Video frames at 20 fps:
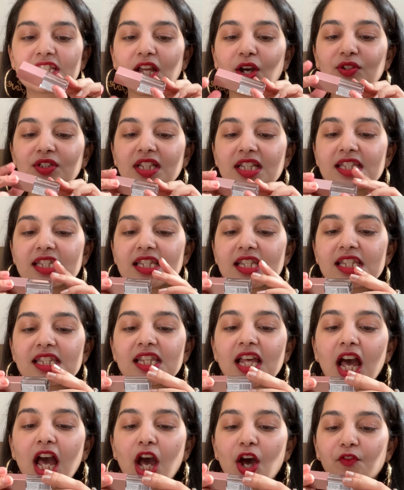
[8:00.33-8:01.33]
Now this is
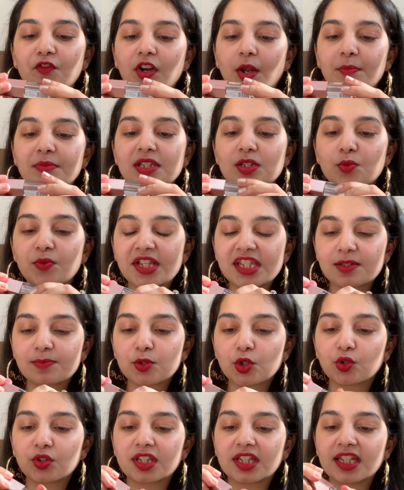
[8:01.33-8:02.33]
from Swiss
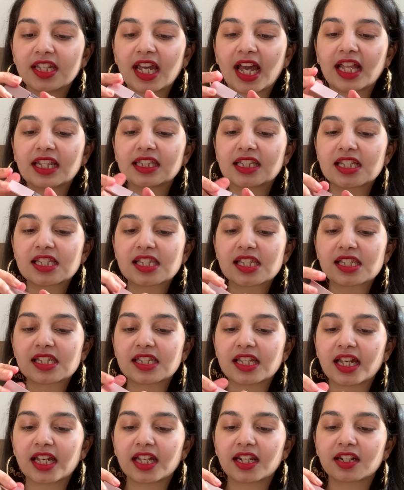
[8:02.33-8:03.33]
Beauty and this is
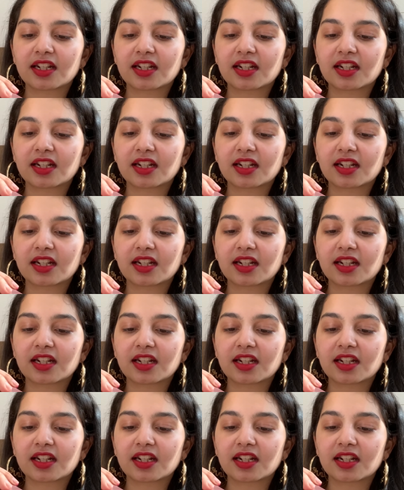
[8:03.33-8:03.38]
their